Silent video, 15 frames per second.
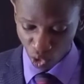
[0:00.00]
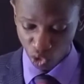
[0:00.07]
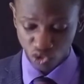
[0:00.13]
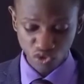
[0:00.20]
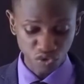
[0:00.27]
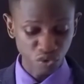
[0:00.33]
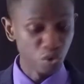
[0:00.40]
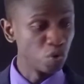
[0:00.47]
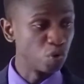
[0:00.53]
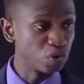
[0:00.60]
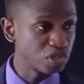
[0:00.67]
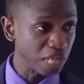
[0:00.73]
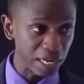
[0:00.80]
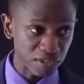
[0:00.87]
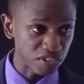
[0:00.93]
or true
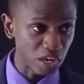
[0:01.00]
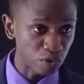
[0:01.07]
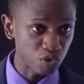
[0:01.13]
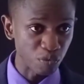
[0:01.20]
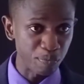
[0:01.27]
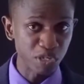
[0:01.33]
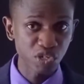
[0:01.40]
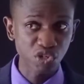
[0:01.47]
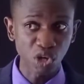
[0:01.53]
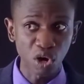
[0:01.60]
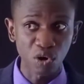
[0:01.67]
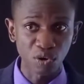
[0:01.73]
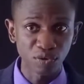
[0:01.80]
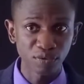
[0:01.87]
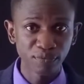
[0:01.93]
turns out to be
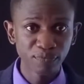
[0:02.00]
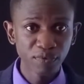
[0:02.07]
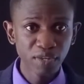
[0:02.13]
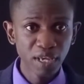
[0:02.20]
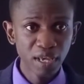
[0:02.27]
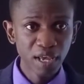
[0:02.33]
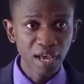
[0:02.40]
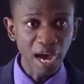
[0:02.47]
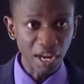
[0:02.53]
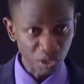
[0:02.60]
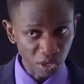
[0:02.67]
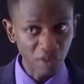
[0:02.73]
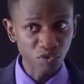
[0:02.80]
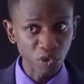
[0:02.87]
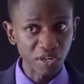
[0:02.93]
so. And
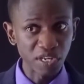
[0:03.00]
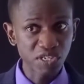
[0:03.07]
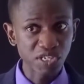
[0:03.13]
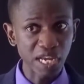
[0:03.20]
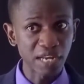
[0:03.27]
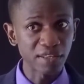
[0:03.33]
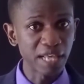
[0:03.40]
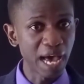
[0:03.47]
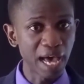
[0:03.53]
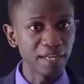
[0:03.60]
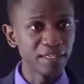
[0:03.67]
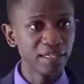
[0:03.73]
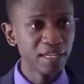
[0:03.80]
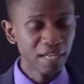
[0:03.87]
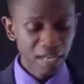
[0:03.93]
you have to understand
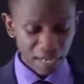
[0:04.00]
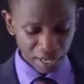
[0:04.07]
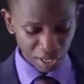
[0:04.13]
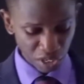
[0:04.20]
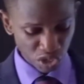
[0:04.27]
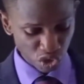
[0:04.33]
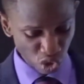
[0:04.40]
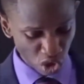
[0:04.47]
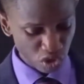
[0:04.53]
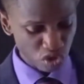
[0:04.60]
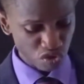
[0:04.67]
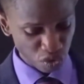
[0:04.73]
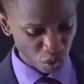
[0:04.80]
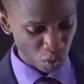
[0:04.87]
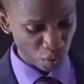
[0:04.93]
that. It is not
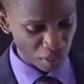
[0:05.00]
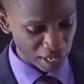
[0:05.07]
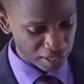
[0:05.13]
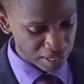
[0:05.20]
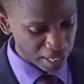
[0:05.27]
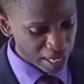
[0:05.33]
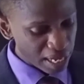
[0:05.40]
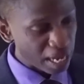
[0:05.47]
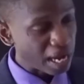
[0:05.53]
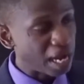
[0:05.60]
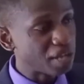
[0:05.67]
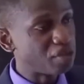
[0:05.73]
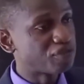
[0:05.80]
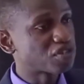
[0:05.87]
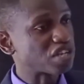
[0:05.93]
true that
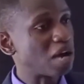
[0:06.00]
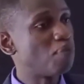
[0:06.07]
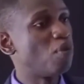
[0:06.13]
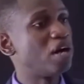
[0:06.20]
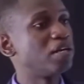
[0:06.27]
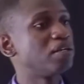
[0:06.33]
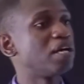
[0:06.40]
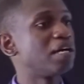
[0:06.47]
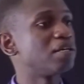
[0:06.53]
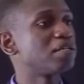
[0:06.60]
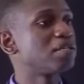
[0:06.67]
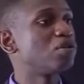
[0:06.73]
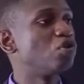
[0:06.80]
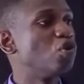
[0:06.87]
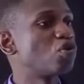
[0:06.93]
if someone
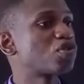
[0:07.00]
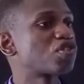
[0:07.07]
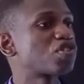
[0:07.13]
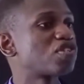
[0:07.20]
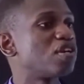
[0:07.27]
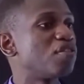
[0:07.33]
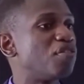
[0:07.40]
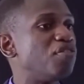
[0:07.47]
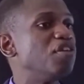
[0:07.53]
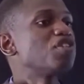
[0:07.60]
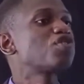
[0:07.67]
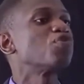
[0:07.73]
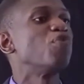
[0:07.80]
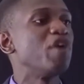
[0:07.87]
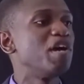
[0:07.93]
looks
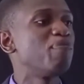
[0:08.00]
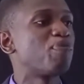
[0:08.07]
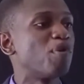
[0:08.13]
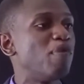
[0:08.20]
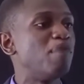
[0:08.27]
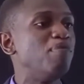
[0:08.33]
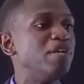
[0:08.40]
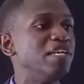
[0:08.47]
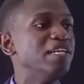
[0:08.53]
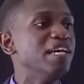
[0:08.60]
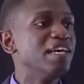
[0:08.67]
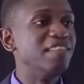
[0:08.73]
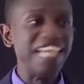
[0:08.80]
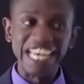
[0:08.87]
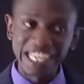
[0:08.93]
this way,
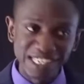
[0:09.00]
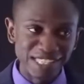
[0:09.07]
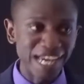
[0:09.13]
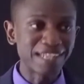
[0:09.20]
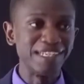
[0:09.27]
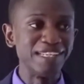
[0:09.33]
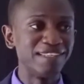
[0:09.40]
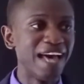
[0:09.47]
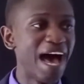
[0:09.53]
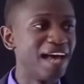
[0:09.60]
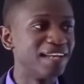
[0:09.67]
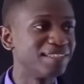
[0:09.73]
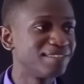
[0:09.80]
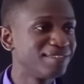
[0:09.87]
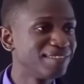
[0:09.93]
probably they're exactly
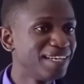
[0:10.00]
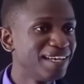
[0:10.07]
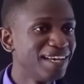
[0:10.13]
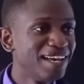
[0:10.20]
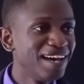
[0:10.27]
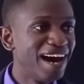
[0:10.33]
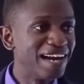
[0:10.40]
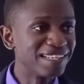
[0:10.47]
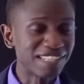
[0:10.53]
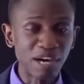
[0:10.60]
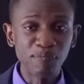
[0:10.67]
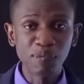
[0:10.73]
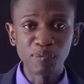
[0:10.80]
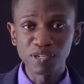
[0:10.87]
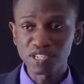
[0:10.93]
that. And
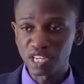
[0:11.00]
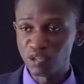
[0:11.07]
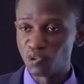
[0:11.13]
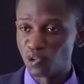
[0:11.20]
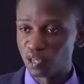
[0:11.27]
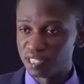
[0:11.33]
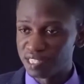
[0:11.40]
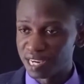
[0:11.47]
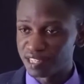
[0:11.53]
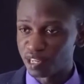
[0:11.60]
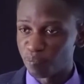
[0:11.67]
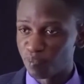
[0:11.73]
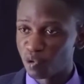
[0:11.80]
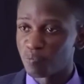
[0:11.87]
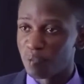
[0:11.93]
some people say, do not judge a
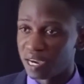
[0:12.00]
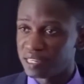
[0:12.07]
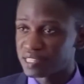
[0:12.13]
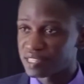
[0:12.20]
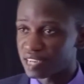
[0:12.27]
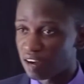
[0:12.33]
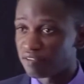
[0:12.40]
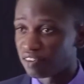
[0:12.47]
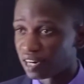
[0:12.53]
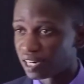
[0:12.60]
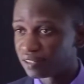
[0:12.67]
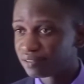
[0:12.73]
book by its cover.